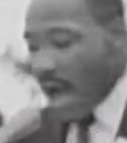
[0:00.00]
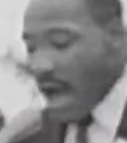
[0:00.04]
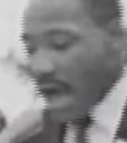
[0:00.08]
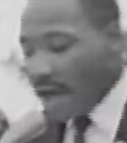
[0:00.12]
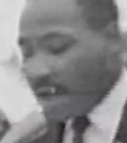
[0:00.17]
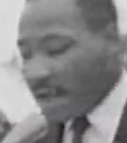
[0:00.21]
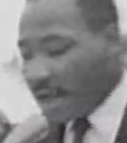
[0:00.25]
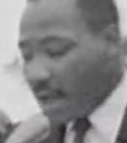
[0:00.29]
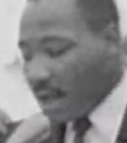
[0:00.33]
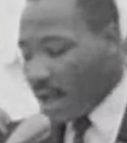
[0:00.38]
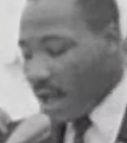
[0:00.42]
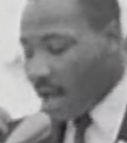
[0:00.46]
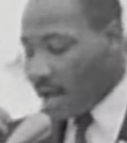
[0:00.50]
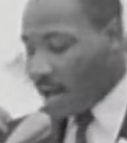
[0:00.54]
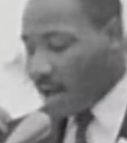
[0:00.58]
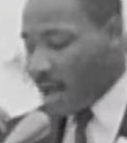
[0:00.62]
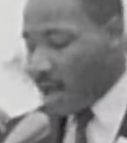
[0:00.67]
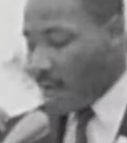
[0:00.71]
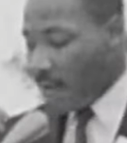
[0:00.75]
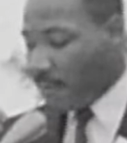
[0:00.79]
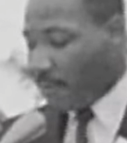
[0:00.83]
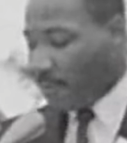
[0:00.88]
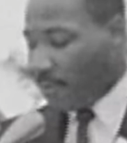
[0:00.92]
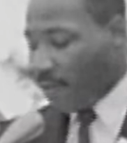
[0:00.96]
I cannot
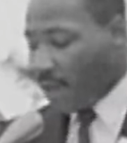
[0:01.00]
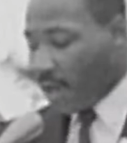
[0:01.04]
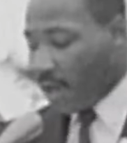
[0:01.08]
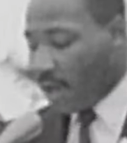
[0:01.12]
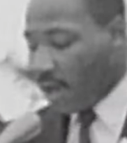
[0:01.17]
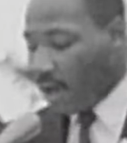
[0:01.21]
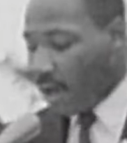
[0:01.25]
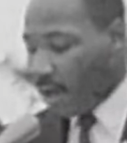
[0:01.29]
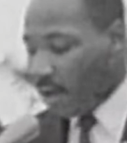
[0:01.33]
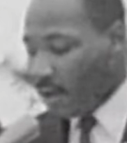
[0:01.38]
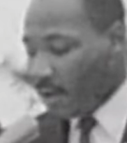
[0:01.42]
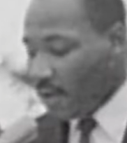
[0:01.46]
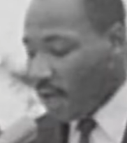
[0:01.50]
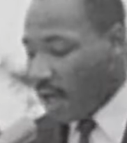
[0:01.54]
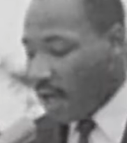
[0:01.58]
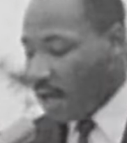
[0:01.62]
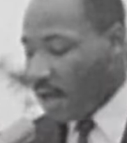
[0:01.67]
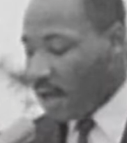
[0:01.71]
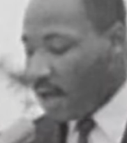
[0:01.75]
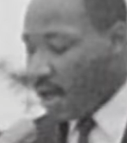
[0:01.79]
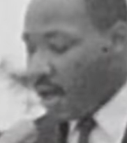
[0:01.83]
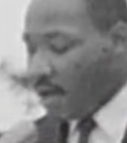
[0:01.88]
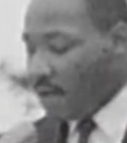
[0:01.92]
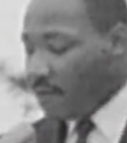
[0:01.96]
help thinking
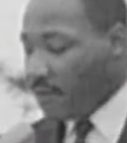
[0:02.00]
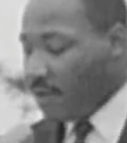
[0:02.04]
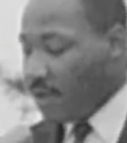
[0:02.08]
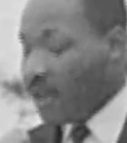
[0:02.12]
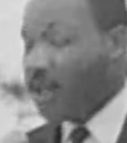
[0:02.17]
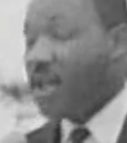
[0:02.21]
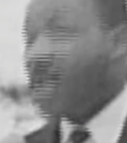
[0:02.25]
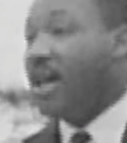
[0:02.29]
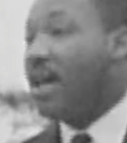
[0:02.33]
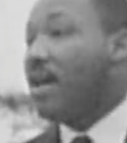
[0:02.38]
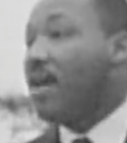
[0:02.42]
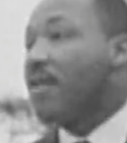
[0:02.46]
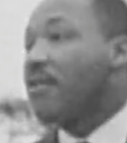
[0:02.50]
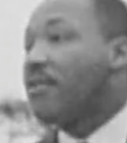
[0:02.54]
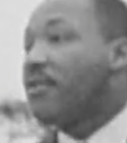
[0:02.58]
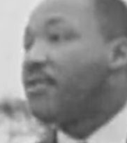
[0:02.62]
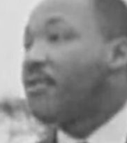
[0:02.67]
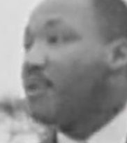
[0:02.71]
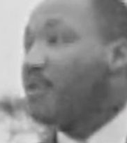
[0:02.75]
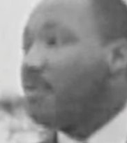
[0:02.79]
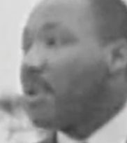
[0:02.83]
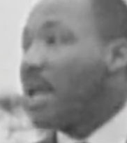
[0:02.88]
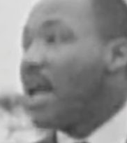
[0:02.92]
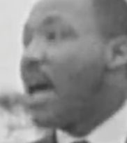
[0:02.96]
that a hundred years
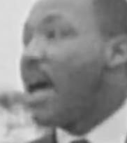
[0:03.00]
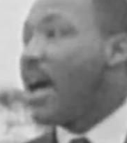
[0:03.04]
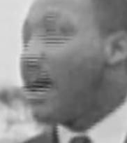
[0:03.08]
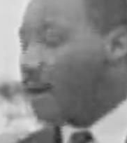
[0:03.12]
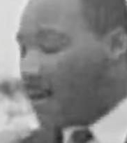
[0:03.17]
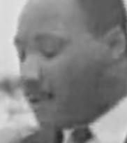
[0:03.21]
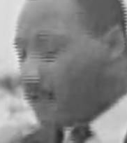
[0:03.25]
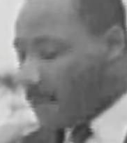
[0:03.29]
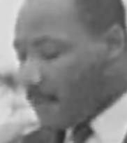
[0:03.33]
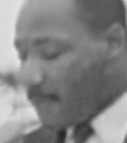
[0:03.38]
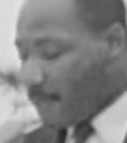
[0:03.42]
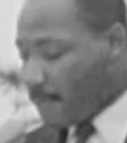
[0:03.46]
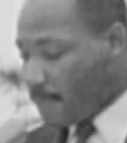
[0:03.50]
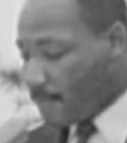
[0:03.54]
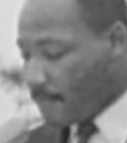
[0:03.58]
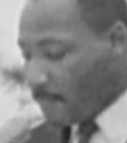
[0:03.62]
from now,